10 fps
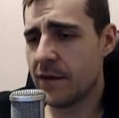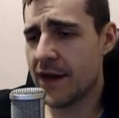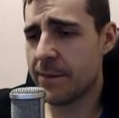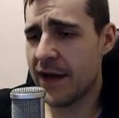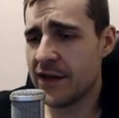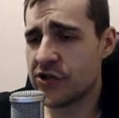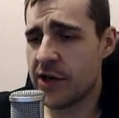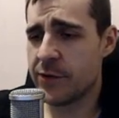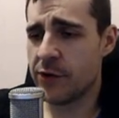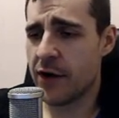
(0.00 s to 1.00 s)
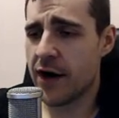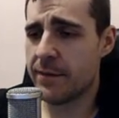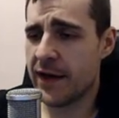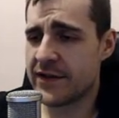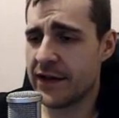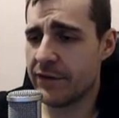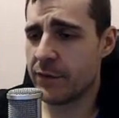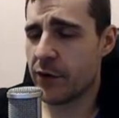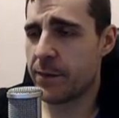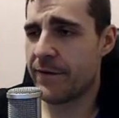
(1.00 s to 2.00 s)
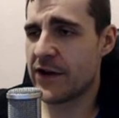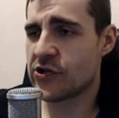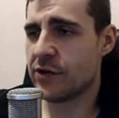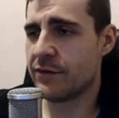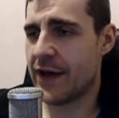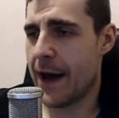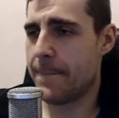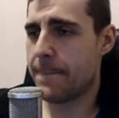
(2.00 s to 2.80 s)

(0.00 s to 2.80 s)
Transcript: That badly shaped QR makes it even more professional? Yeah.